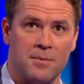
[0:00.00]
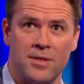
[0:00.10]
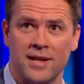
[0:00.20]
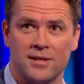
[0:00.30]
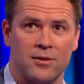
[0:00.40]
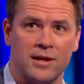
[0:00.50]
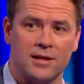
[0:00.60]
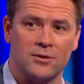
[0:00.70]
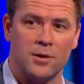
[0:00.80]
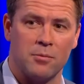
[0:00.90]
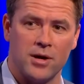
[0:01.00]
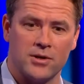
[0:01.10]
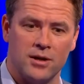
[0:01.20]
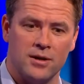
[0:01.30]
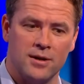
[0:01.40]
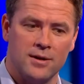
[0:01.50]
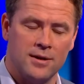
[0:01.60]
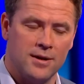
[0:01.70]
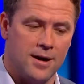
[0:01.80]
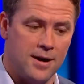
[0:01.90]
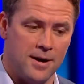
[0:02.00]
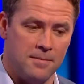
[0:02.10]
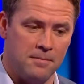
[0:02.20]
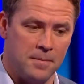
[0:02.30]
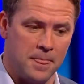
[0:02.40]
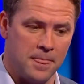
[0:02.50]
and then to think he's under pressure. Well,